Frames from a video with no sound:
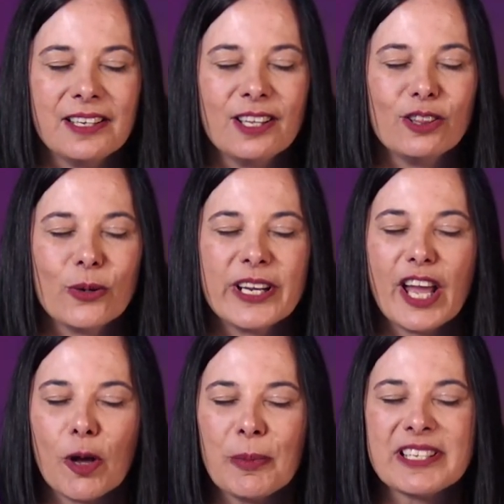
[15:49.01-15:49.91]
Lord,
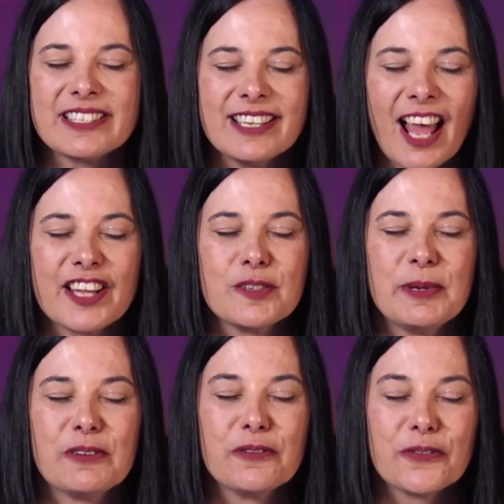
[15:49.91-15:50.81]
help us not to
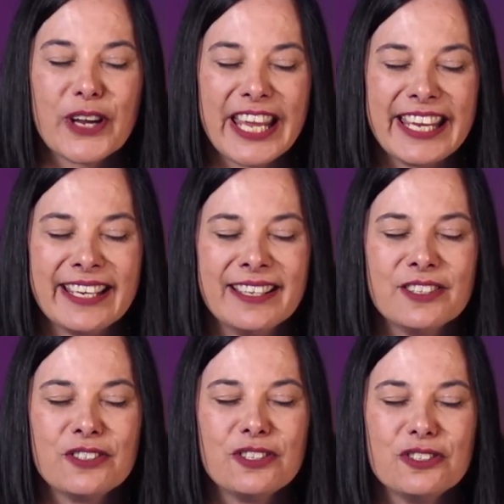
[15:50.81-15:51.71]
be afraid
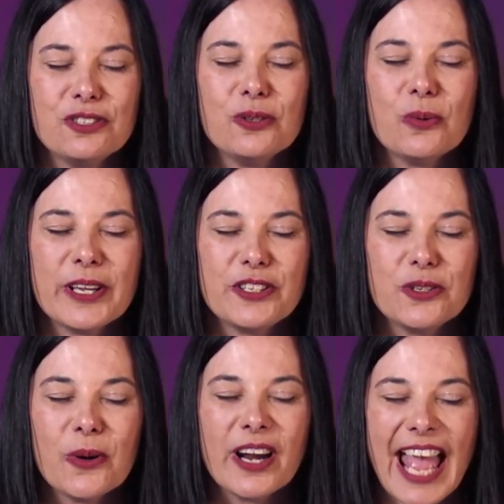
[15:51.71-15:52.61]
to do what
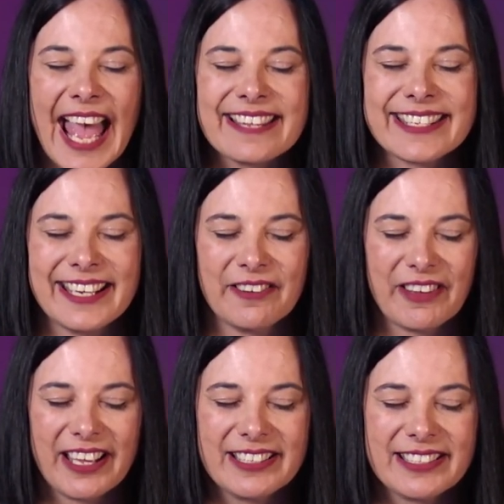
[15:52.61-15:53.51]
you are asking of
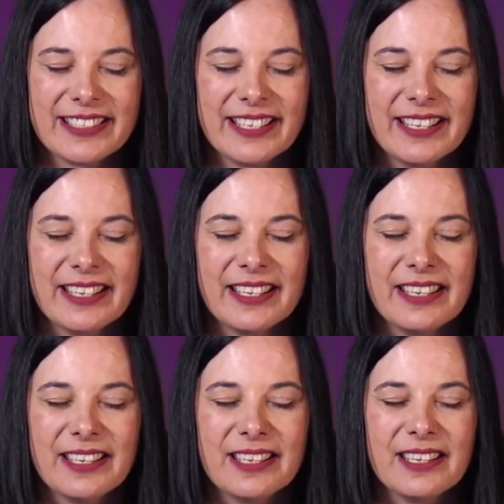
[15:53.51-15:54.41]
us.
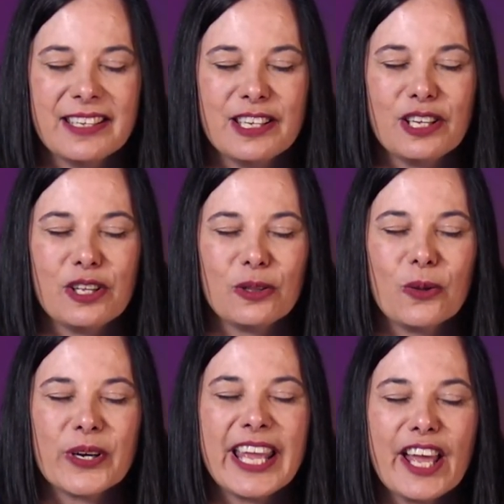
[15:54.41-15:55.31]

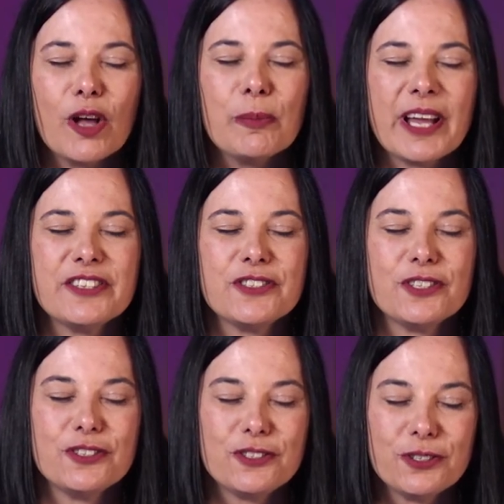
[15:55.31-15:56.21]
Lord, help us
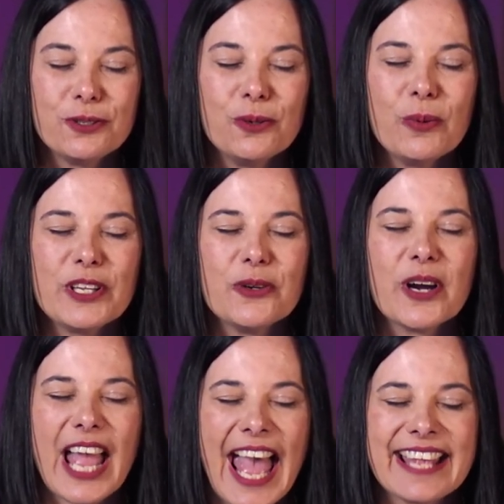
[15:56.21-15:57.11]
to do what you
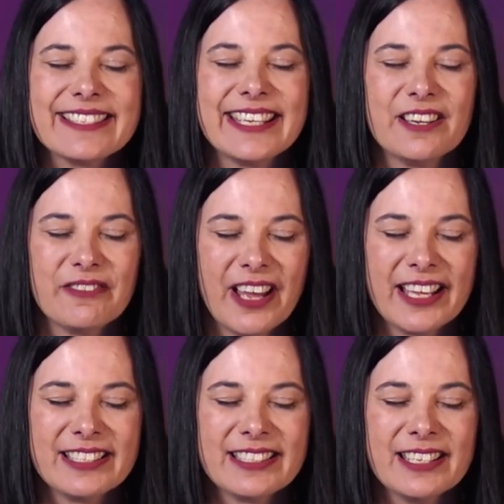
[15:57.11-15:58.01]
are asking of
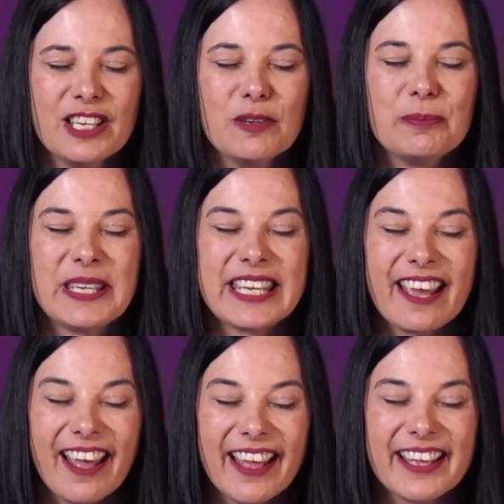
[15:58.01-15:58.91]
us
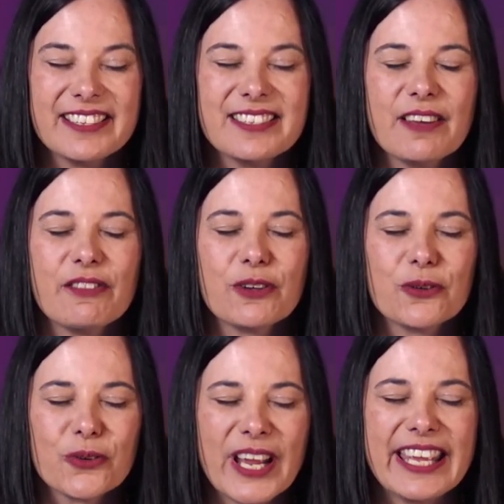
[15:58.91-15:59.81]
because of the
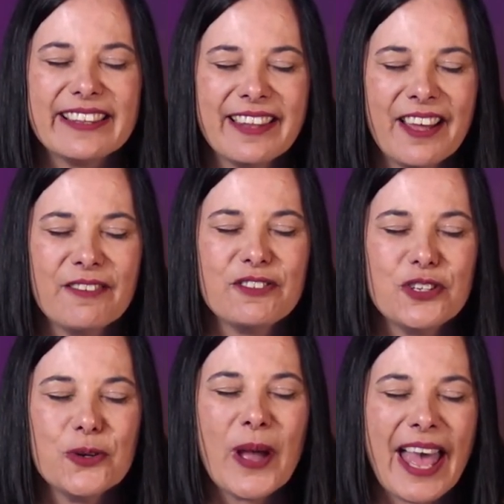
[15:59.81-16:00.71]
great love
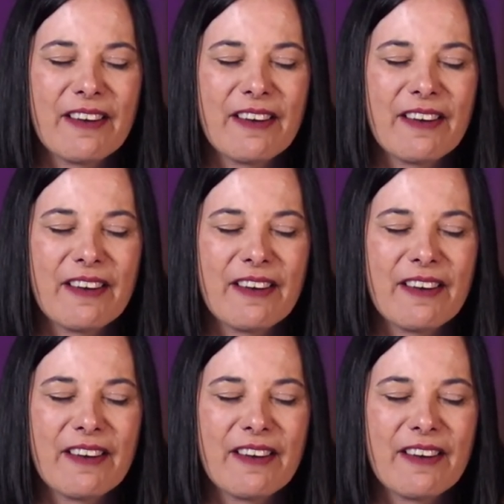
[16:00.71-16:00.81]
you have